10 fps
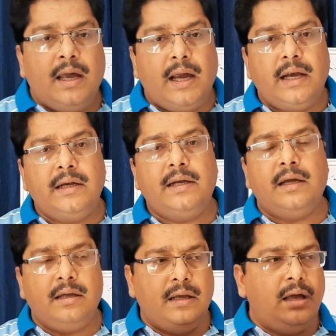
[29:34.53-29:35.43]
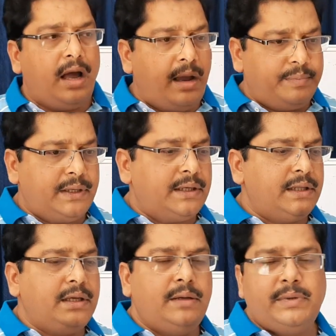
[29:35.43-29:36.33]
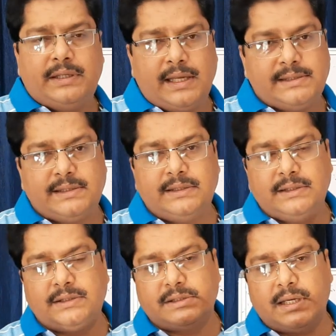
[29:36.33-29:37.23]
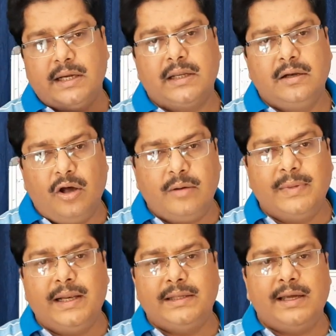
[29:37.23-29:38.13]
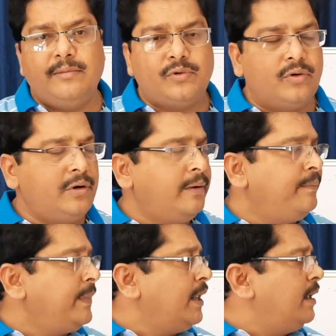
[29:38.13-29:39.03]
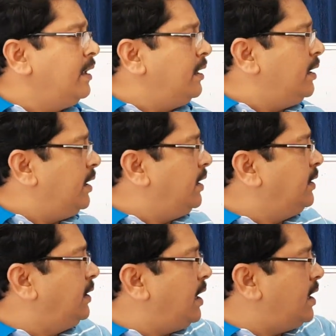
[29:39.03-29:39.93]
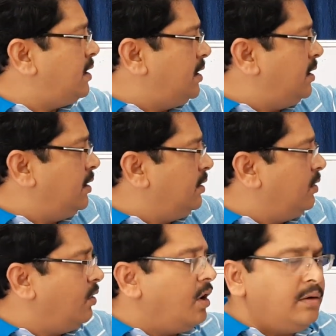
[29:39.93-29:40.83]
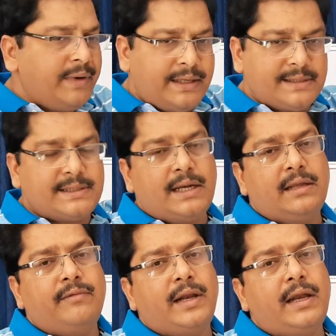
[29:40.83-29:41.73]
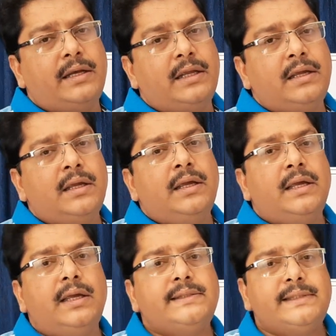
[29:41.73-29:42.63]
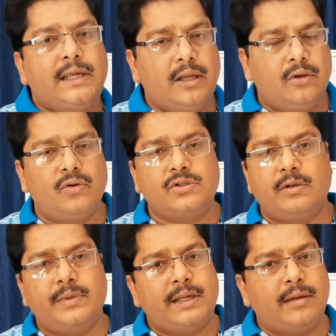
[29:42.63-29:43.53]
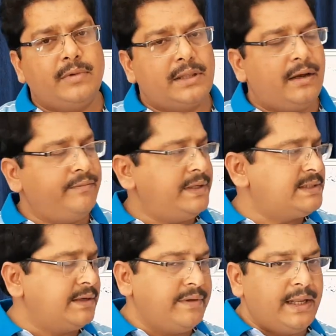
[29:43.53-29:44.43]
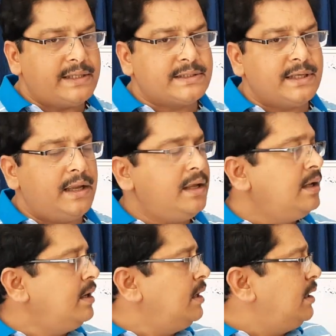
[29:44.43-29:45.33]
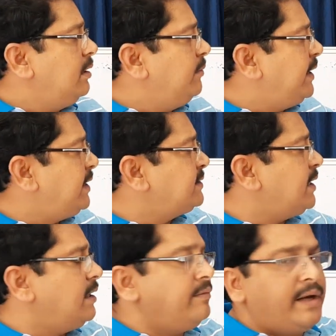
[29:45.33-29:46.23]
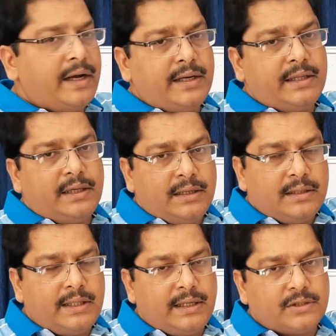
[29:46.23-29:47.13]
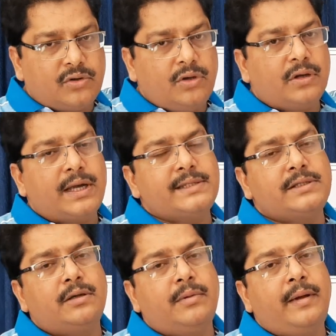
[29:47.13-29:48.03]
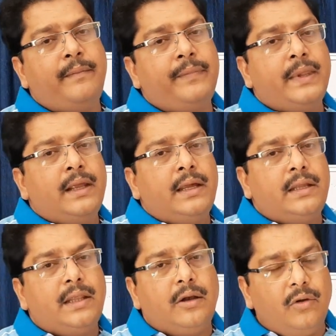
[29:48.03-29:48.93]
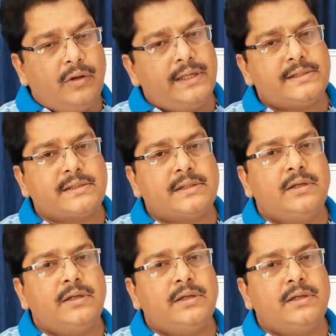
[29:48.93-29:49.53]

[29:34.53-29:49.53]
And after the beta HCG is getting normal, as I have told, in the non-metastatic variety, a single course of the chemotherapy is given extra. In metastatic variety, that is choriocarcinoma, in the low risk,